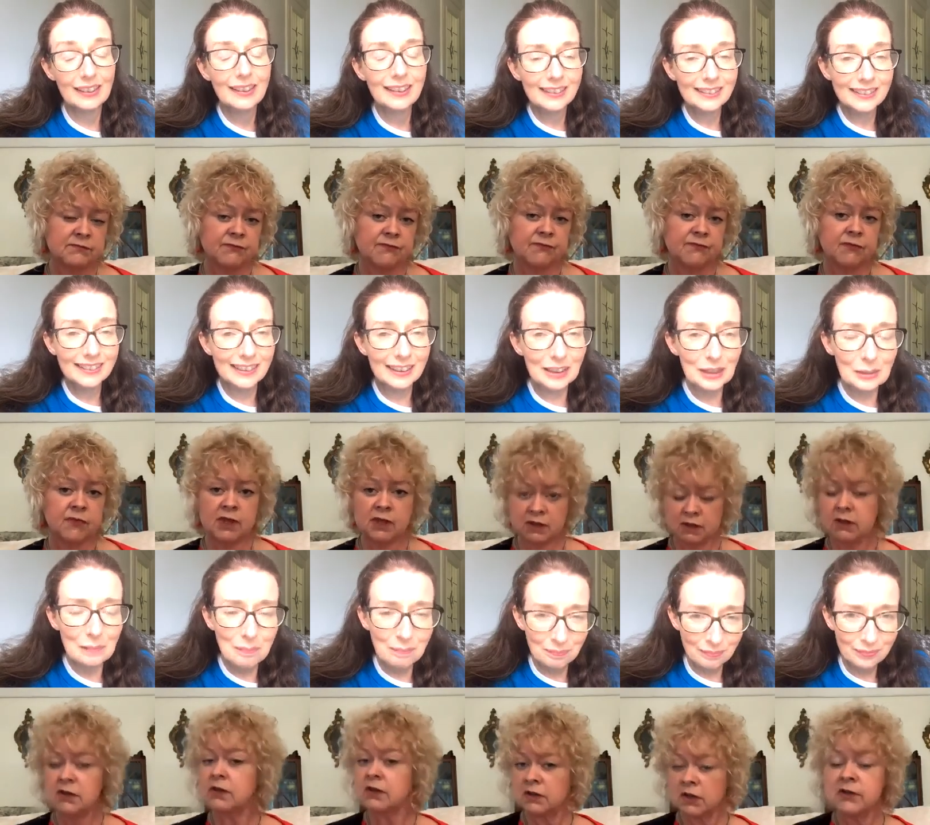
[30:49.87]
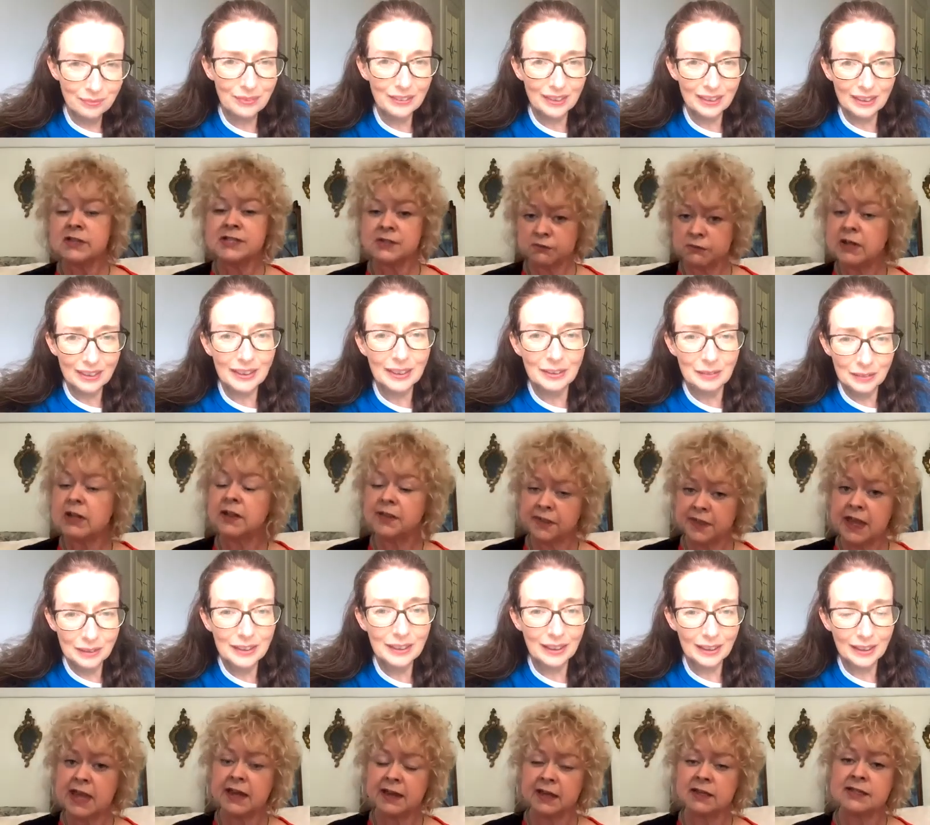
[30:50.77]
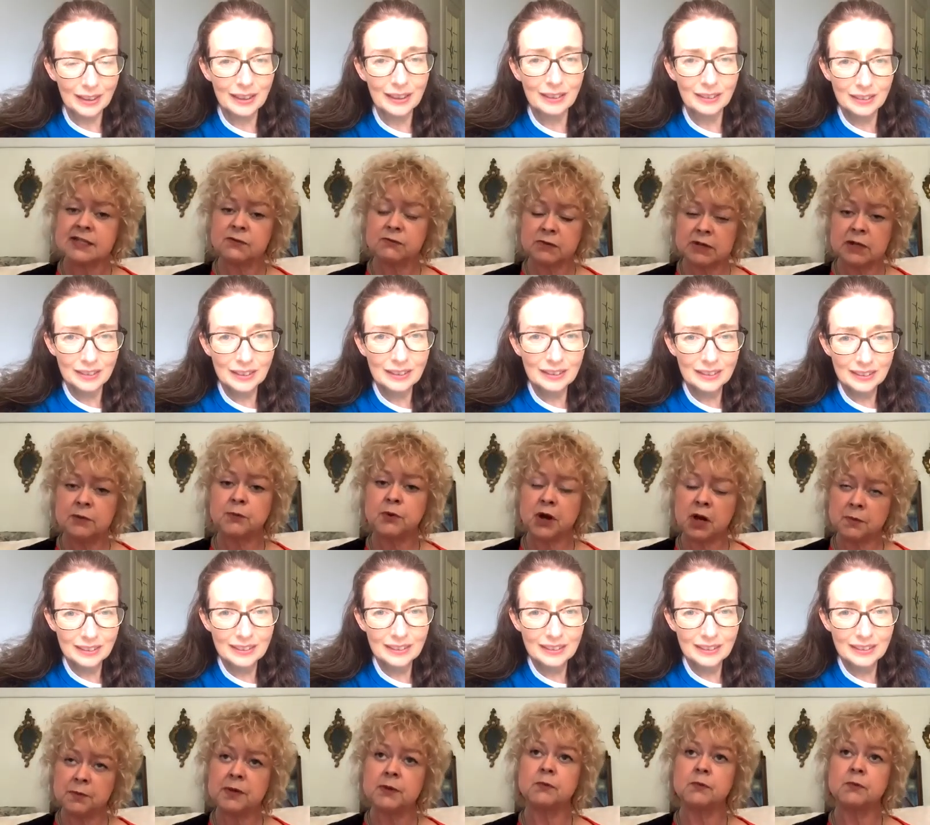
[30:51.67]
Speaker 1: yeah. It's a real thing. It's yeah. a real problem.